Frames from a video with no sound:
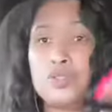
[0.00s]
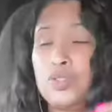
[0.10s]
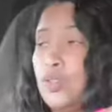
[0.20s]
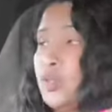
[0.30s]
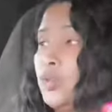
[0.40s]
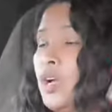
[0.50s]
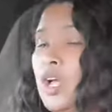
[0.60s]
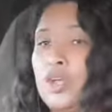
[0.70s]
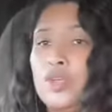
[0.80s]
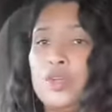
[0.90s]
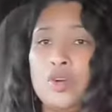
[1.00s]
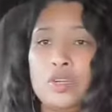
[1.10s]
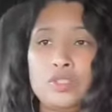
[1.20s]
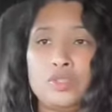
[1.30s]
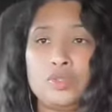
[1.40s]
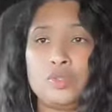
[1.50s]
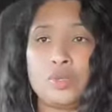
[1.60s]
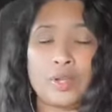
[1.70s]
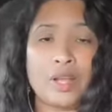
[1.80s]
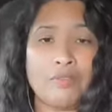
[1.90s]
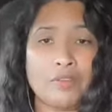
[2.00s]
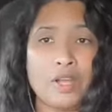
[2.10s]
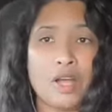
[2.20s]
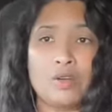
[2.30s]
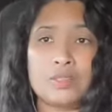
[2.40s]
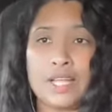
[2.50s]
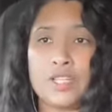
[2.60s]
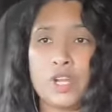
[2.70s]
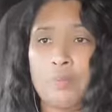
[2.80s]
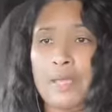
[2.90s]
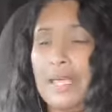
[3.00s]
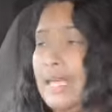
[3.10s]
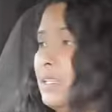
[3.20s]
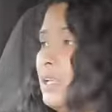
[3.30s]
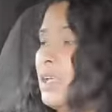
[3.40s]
to you going to the recovery house and you're paying,